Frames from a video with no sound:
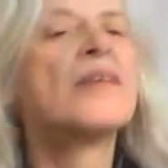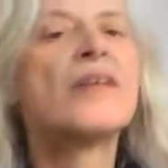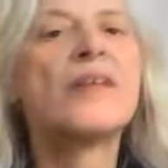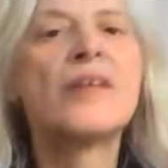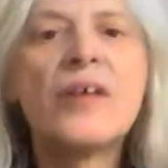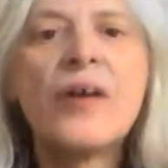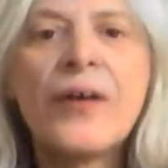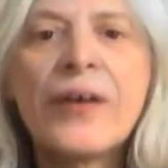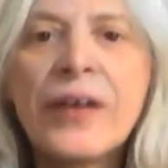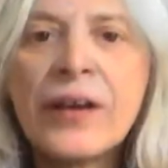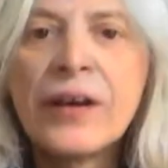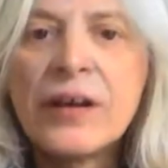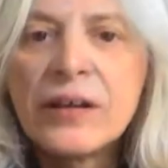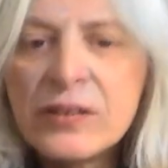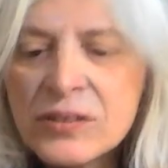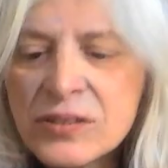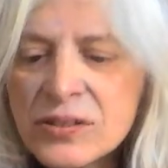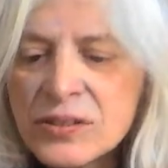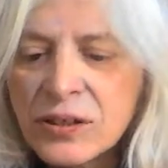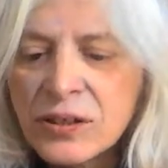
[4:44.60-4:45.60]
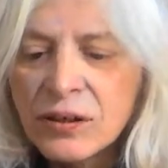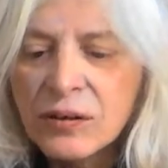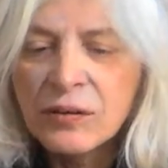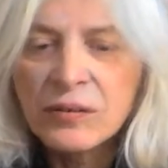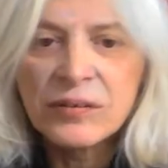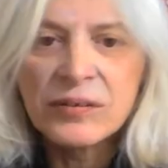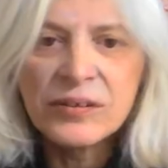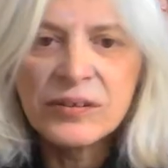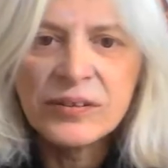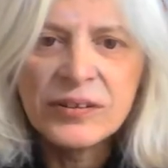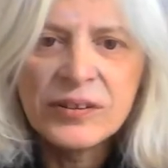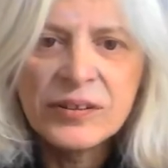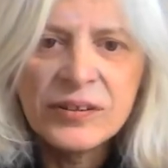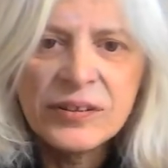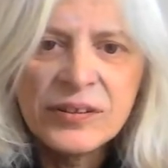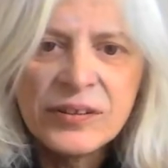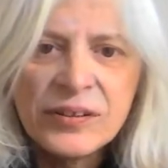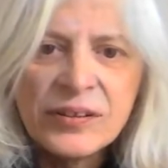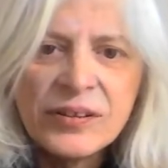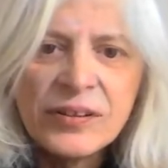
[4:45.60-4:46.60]
okay, so
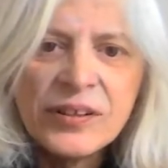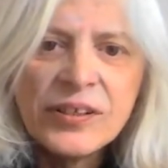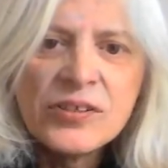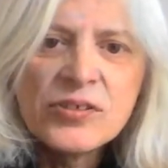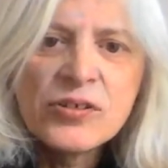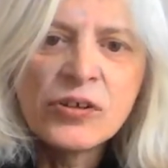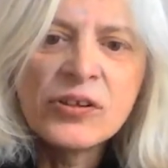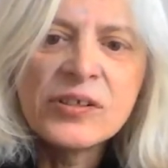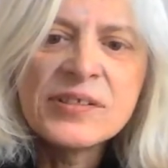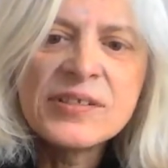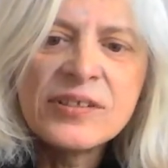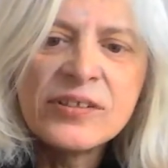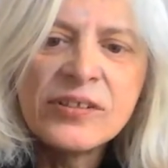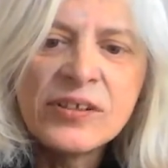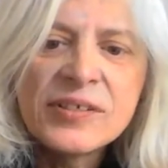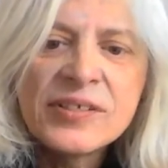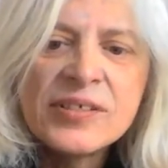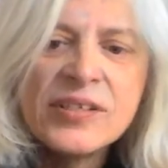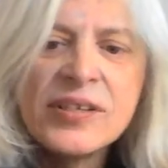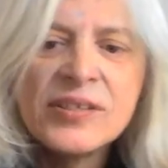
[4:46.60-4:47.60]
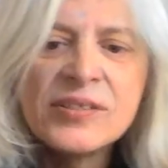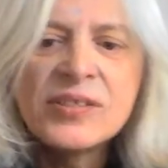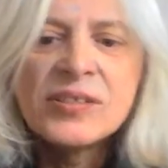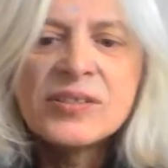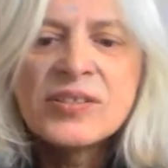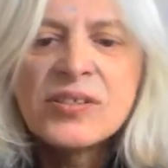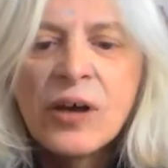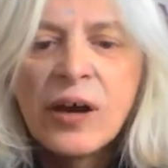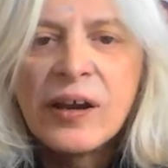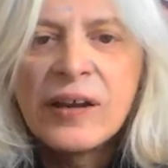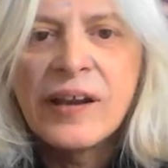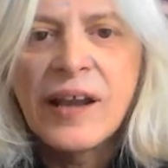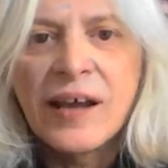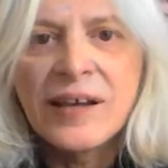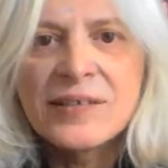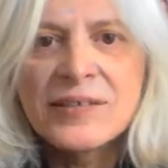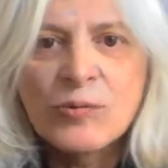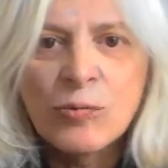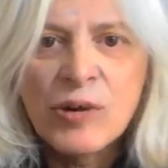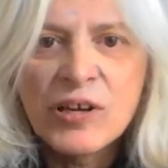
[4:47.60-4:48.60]
these are the seeds inside
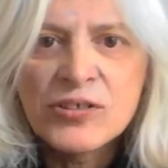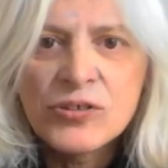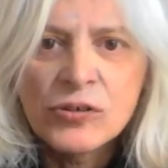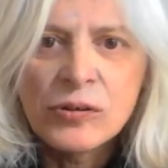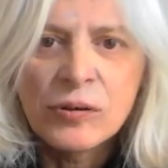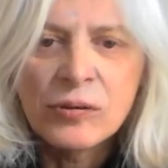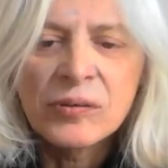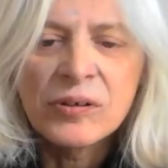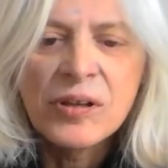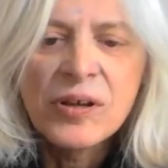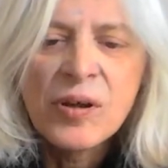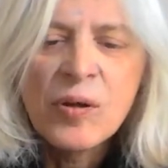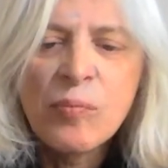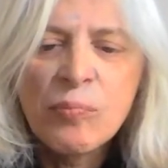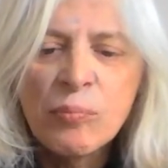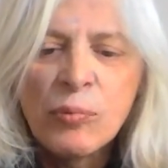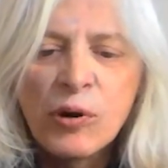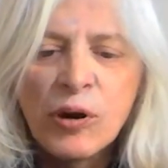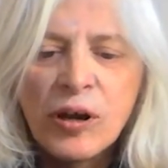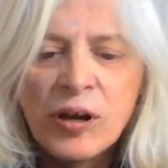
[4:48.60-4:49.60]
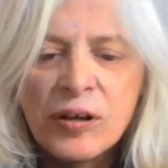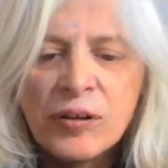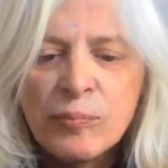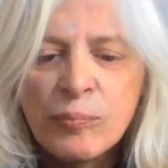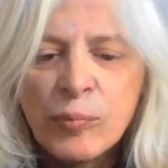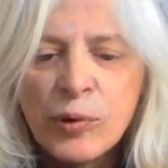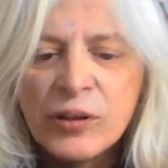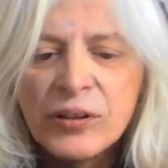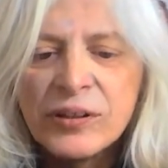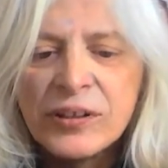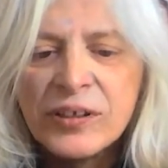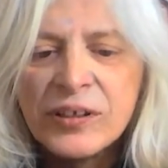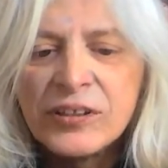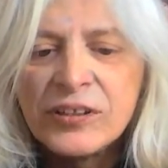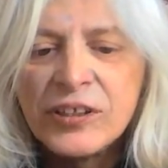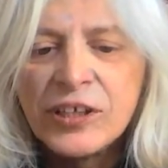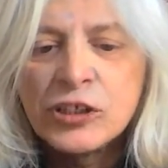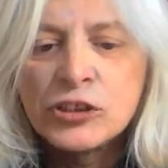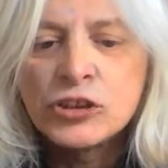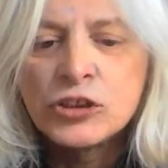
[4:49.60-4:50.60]
has œstrone, but the
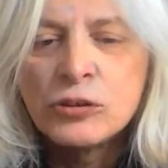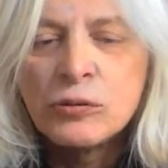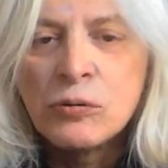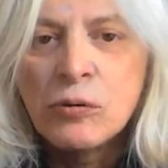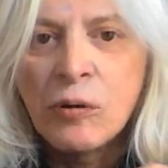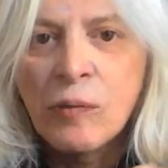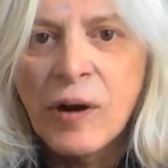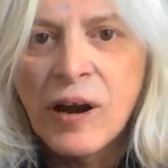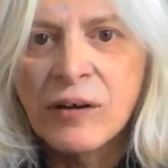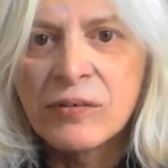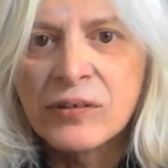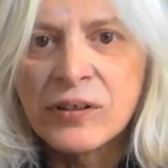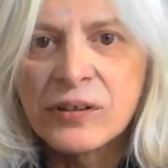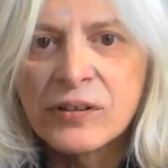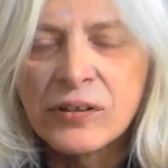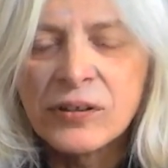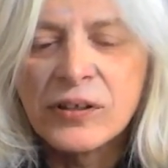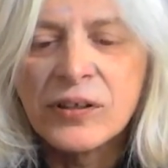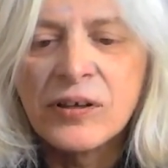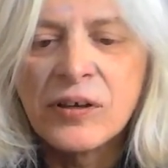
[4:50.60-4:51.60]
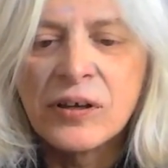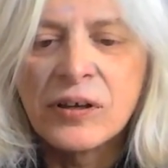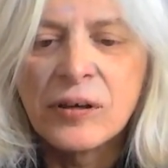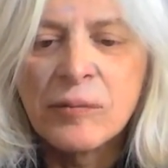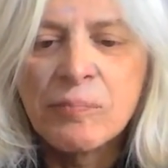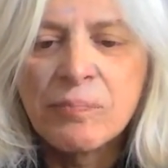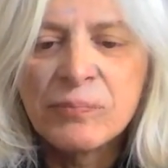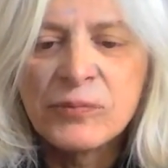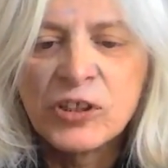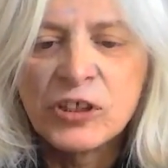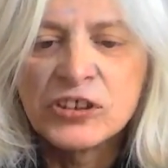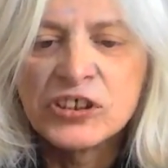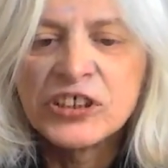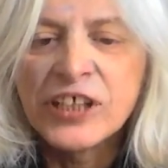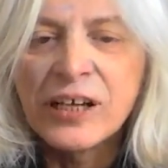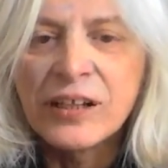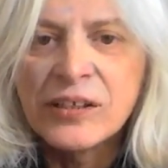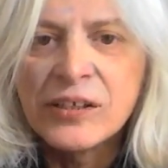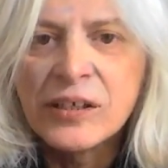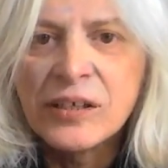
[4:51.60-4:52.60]
tissue around it, the
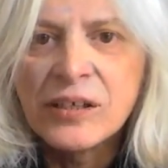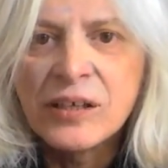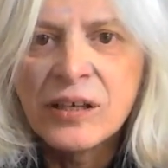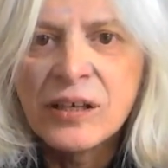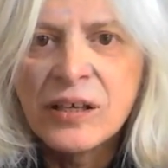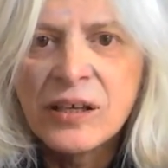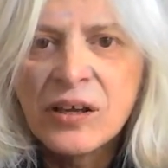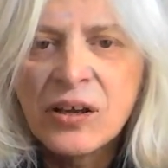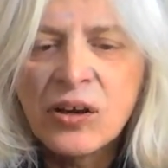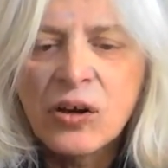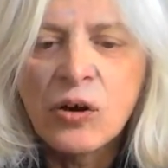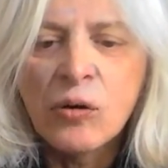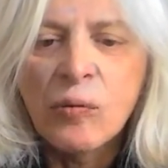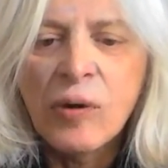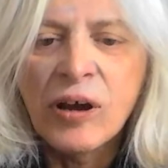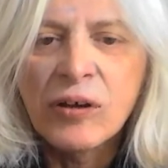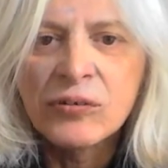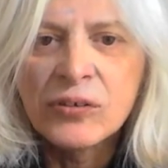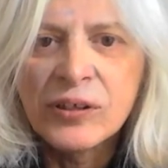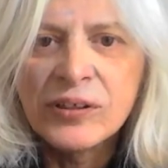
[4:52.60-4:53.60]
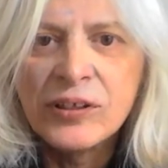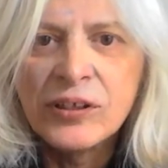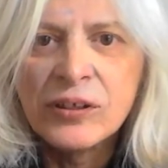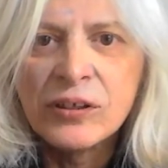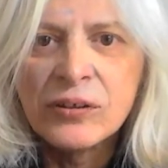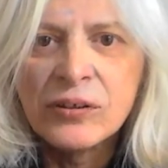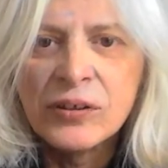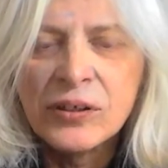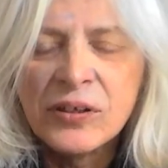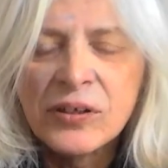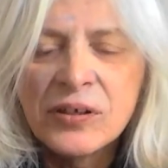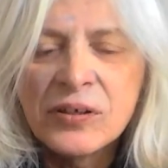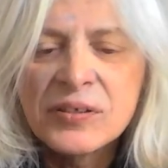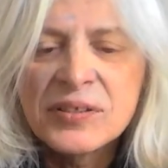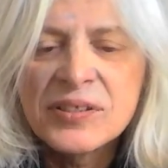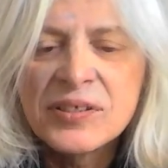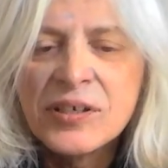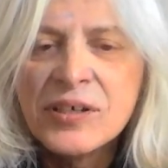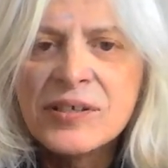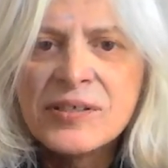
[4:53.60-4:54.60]
jelly around the
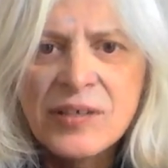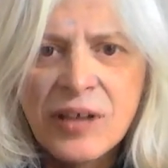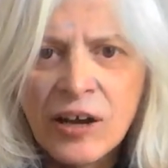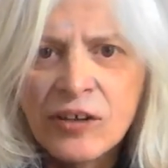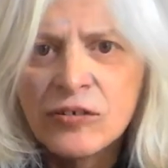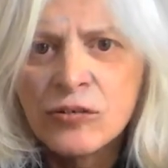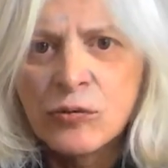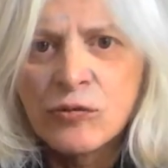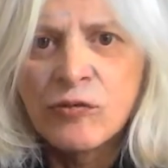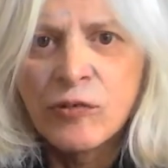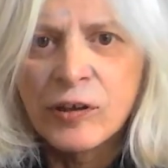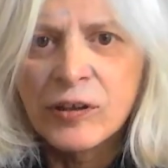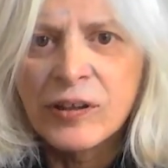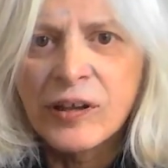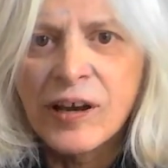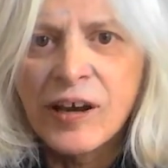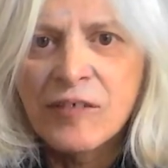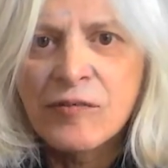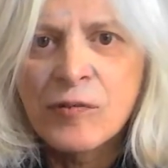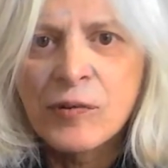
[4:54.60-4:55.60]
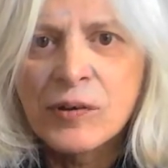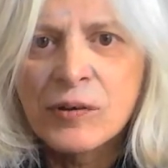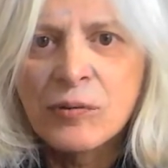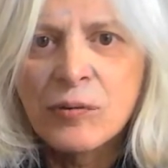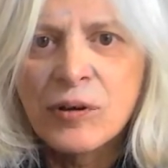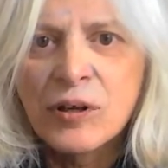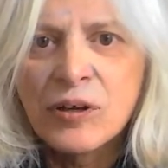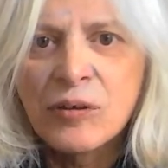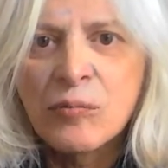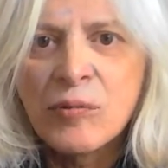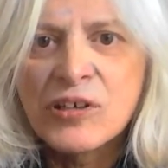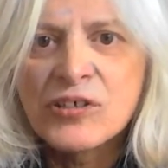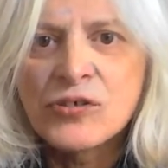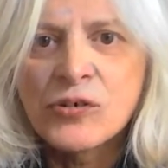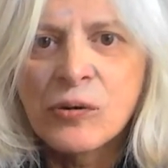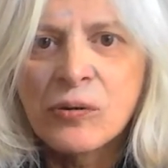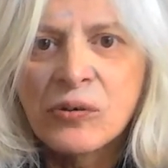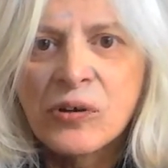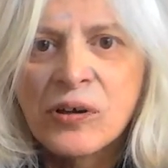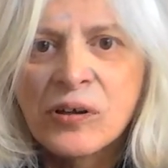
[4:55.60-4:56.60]
seeds, I do think they have
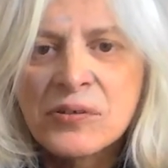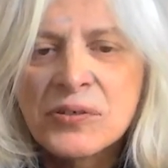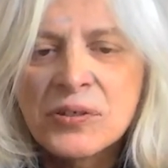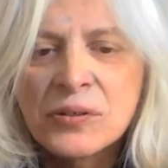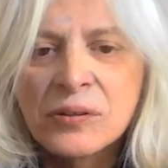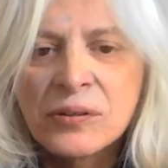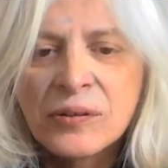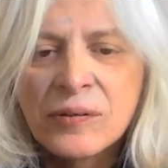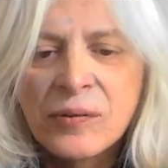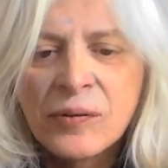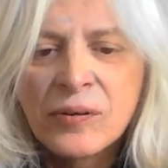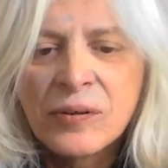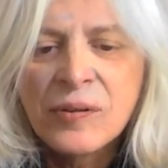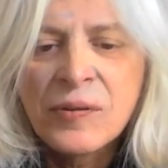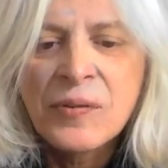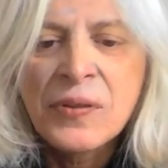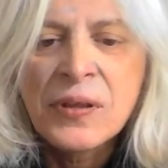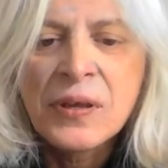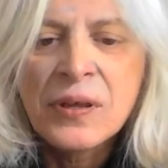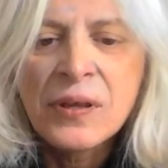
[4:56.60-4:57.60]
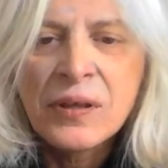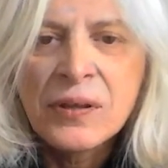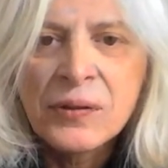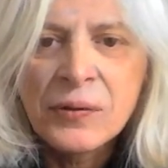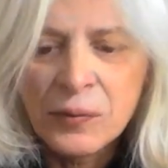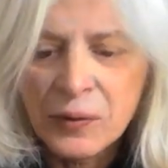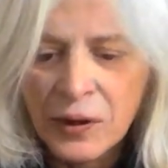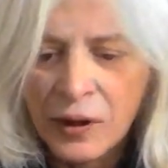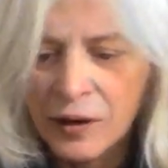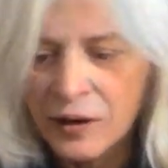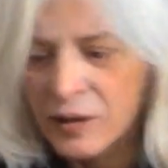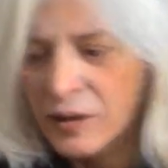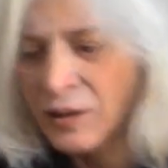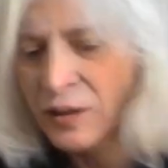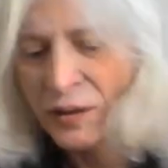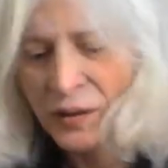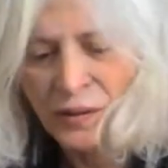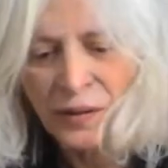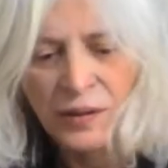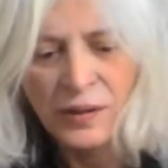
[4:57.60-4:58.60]
œstrone also. Okay,
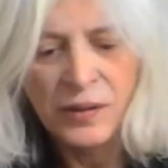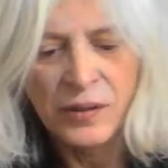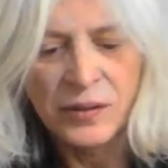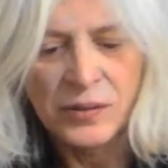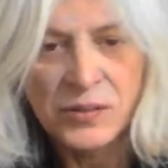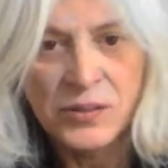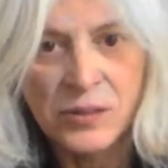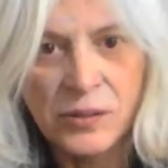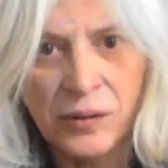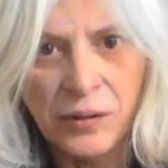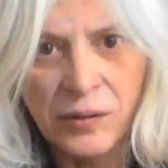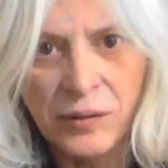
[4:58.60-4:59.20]
so